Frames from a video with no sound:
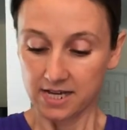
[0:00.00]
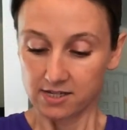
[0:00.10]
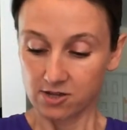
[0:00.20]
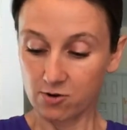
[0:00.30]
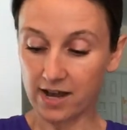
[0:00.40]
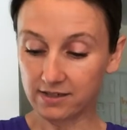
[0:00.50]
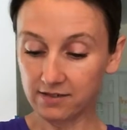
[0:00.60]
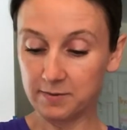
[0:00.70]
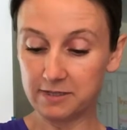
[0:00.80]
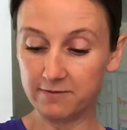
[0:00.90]
So as
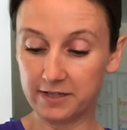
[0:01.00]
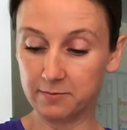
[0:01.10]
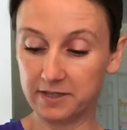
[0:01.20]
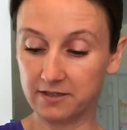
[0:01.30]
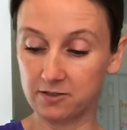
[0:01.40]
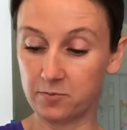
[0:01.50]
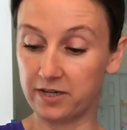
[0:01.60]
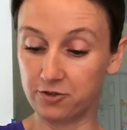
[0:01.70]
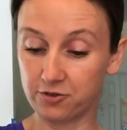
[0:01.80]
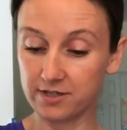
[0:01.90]
I've been developing this
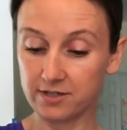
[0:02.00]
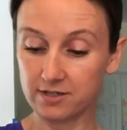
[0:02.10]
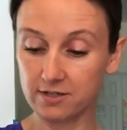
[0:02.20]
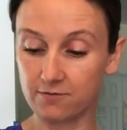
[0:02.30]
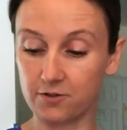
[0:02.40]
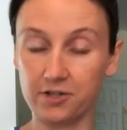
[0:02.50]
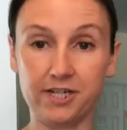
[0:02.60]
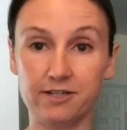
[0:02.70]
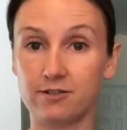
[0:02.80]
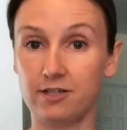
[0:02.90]
Pinterest for
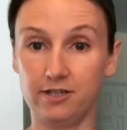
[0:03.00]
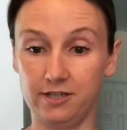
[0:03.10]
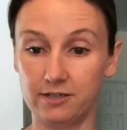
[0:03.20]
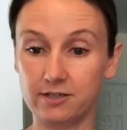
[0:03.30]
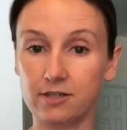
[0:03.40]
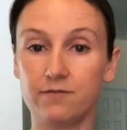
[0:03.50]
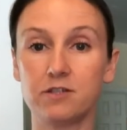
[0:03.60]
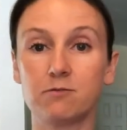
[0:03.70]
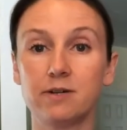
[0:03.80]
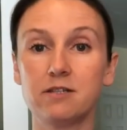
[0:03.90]
years and years, if
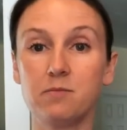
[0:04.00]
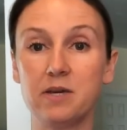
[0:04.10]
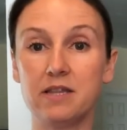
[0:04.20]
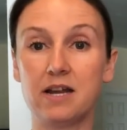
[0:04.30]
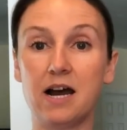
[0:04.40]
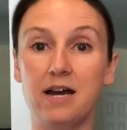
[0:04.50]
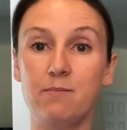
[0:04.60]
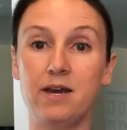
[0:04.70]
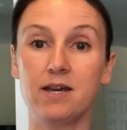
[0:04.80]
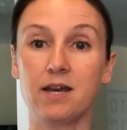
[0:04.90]
it's a recipe that I
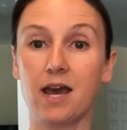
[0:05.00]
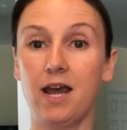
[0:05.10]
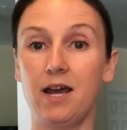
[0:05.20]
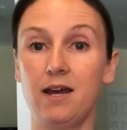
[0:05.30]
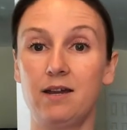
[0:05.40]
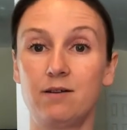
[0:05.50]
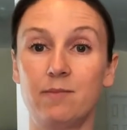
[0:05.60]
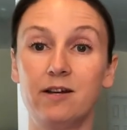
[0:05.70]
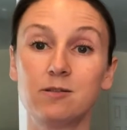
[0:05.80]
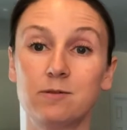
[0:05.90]
make and
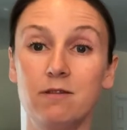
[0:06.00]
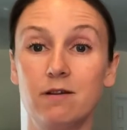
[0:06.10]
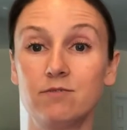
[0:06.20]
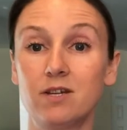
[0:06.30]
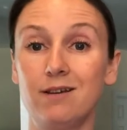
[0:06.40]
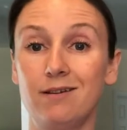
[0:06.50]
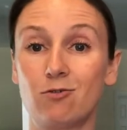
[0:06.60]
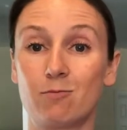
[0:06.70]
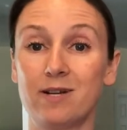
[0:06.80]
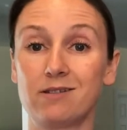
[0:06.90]
my husband loves it
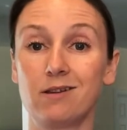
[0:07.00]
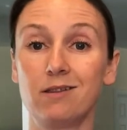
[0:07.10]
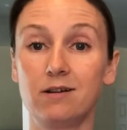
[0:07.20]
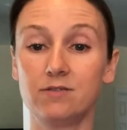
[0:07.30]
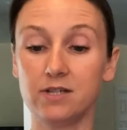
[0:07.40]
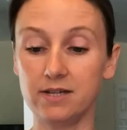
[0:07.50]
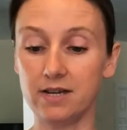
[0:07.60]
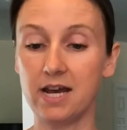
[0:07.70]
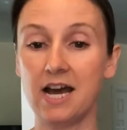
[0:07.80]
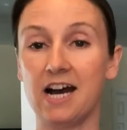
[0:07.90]
or my son loves it,
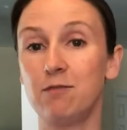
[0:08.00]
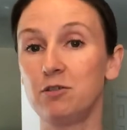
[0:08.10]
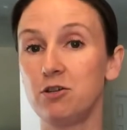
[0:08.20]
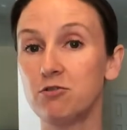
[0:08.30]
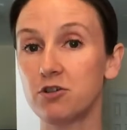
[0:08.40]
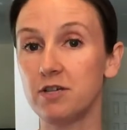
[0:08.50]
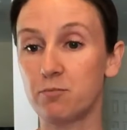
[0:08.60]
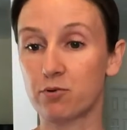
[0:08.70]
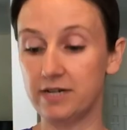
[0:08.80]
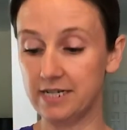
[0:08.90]
I will usually
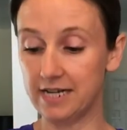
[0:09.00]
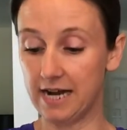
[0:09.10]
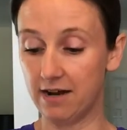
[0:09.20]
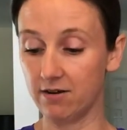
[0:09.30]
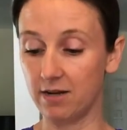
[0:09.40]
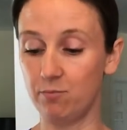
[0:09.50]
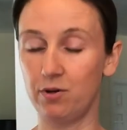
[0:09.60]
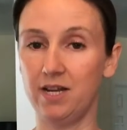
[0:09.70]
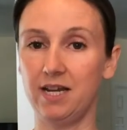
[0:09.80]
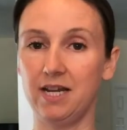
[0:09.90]
print it out and
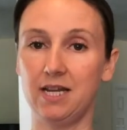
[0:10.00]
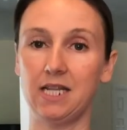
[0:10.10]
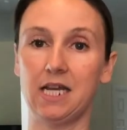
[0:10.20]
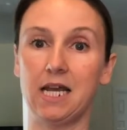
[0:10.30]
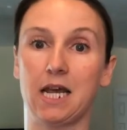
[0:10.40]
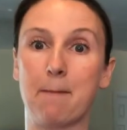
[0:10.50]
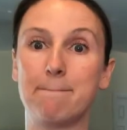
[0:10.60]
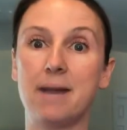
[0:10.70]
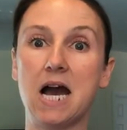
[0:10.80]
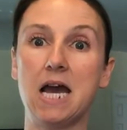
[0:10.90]
put it in like
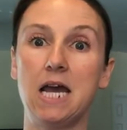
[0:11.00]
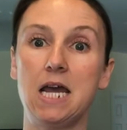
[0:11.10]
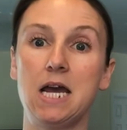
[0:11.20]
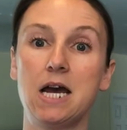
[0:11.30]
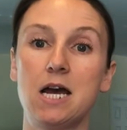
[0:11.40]
my